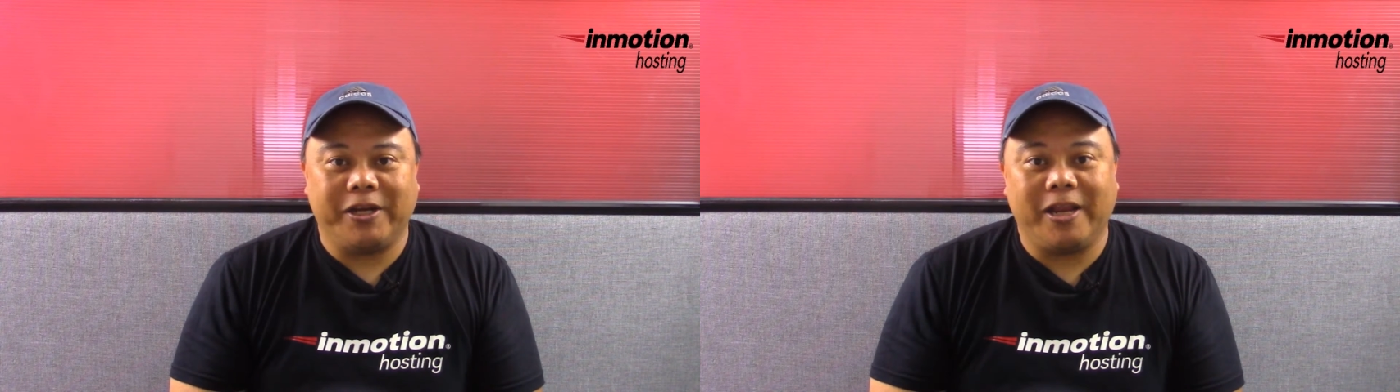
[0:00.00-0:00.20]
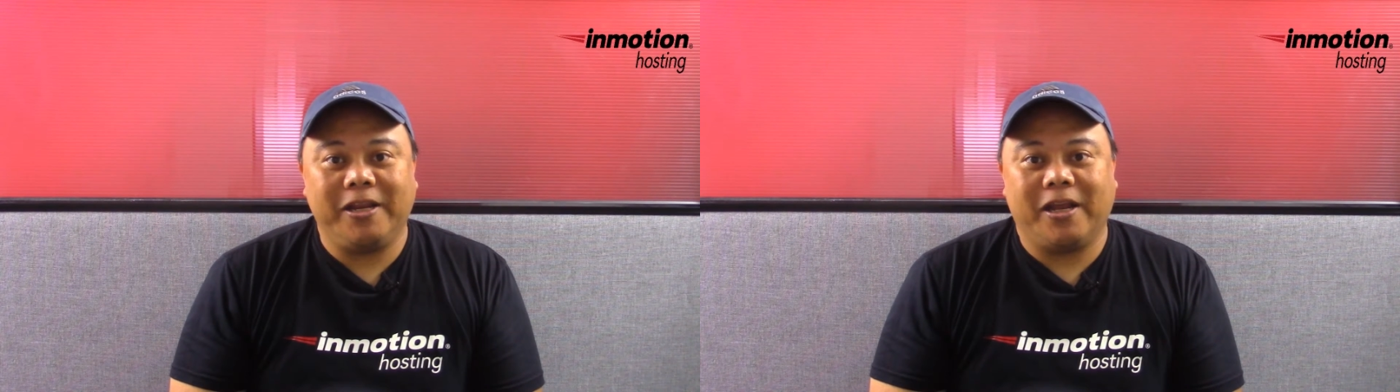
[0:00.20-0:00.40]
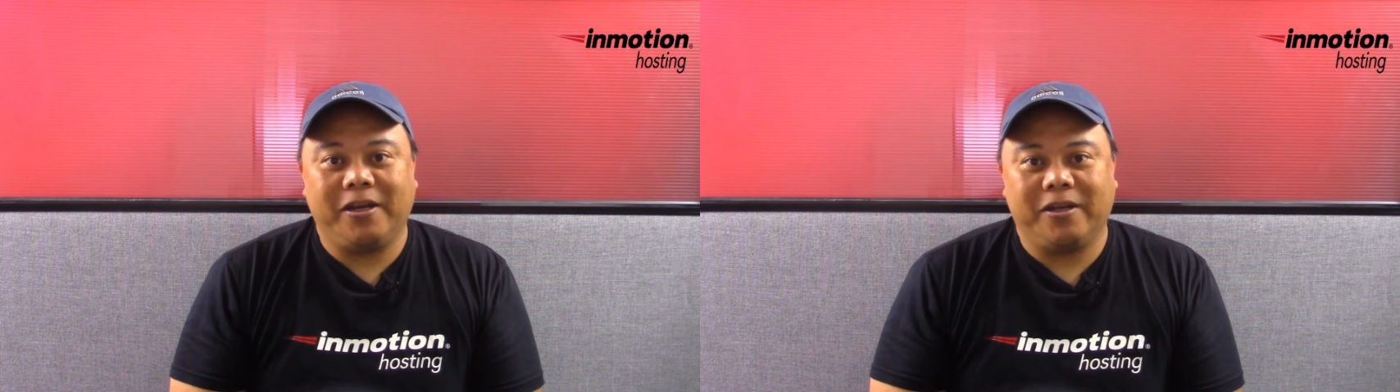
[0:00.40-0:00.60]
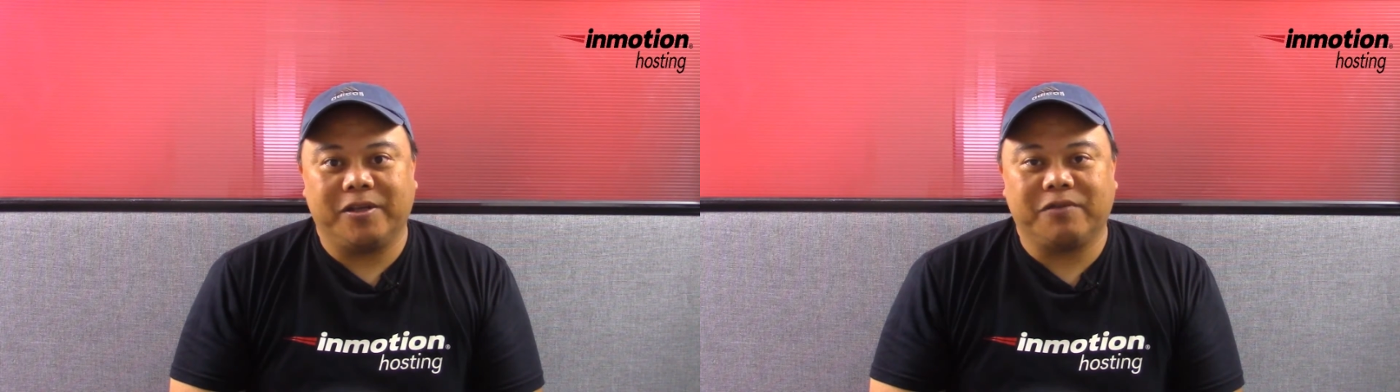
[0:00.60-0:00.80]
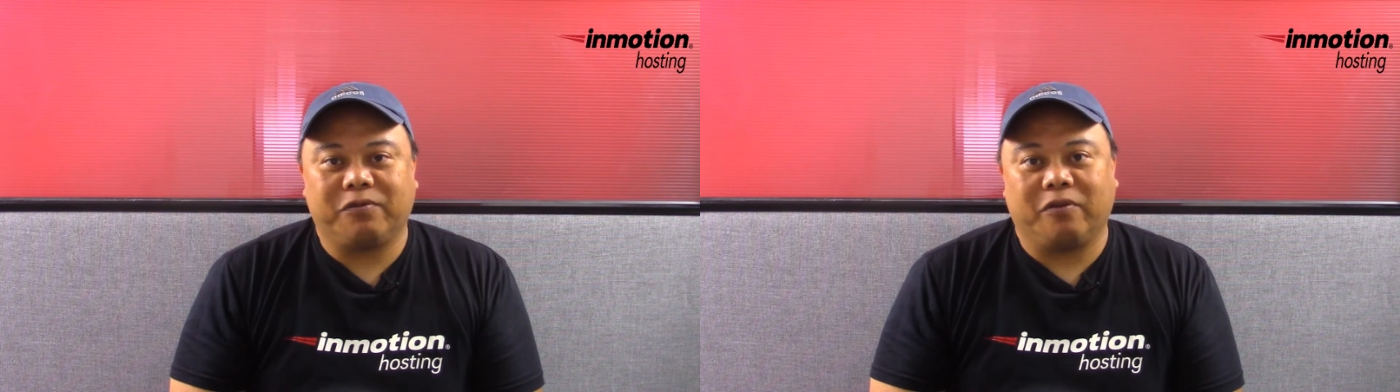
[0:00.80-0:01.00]
any ideas
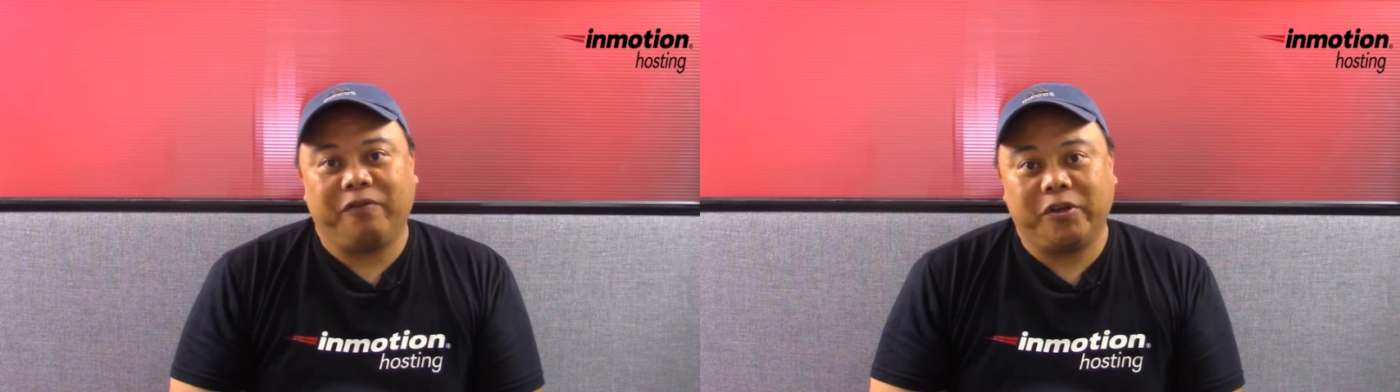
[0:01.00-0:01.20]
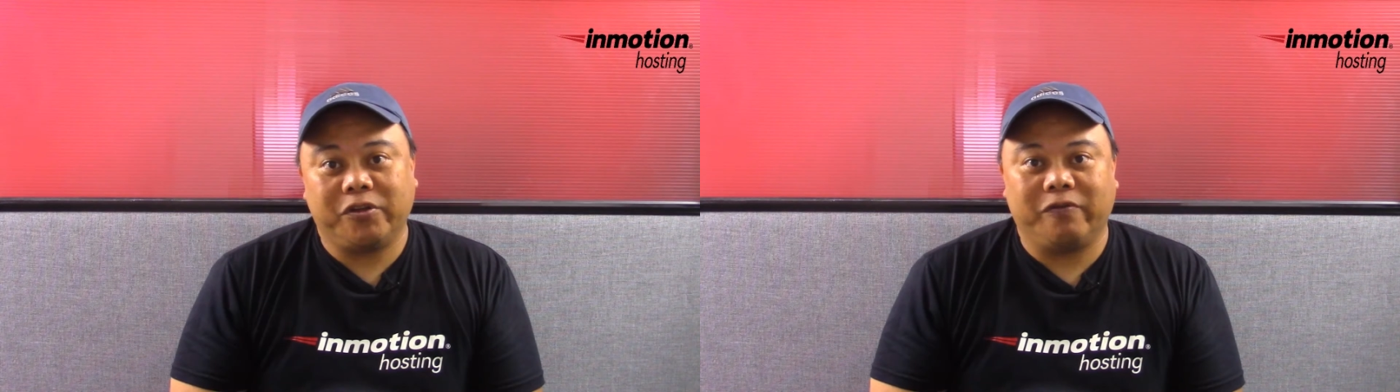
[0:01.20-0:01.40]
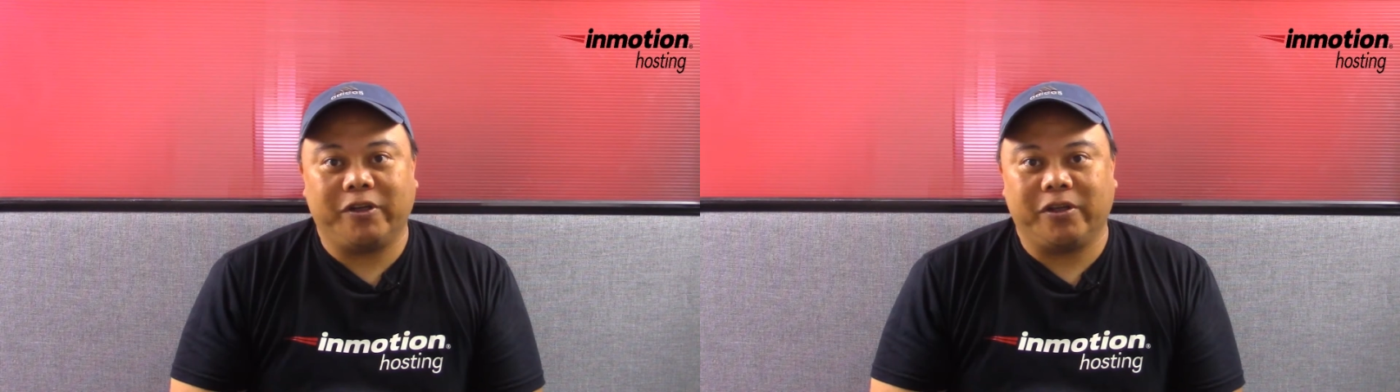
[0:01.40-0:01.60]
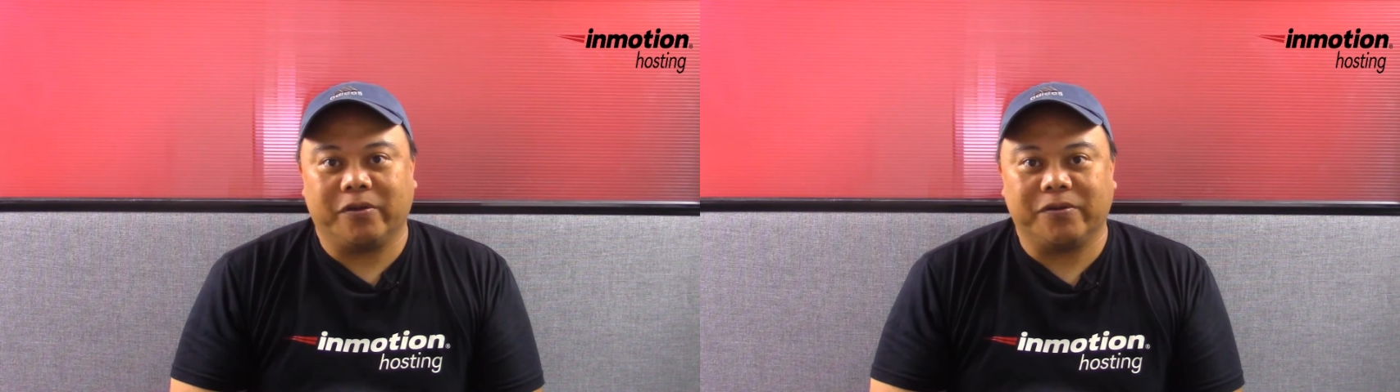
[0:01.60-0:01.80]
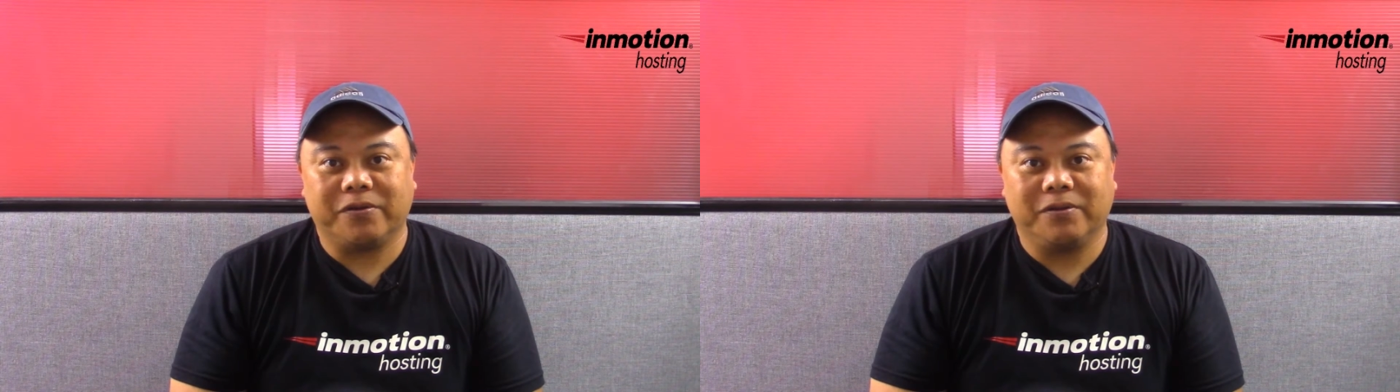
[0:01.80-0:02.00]
for future
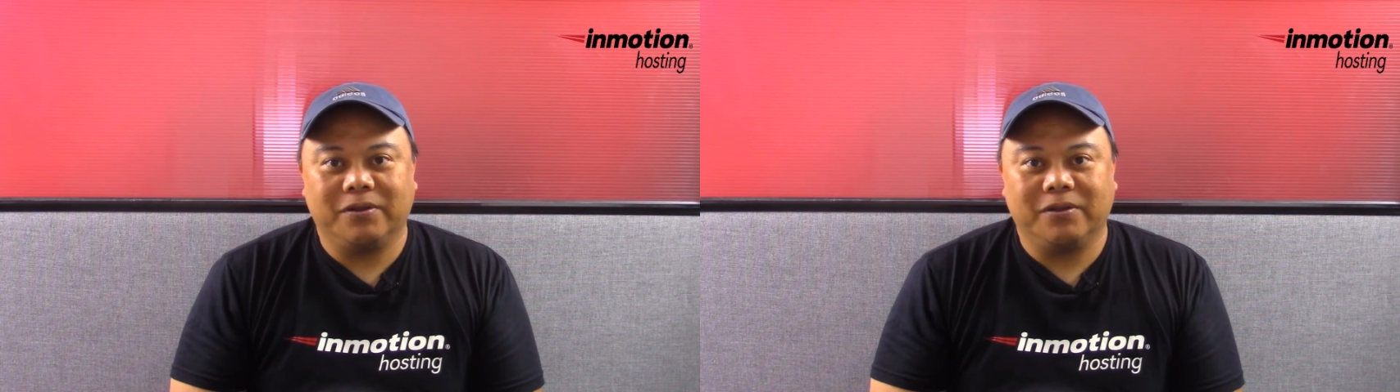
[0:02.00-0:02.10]
videos.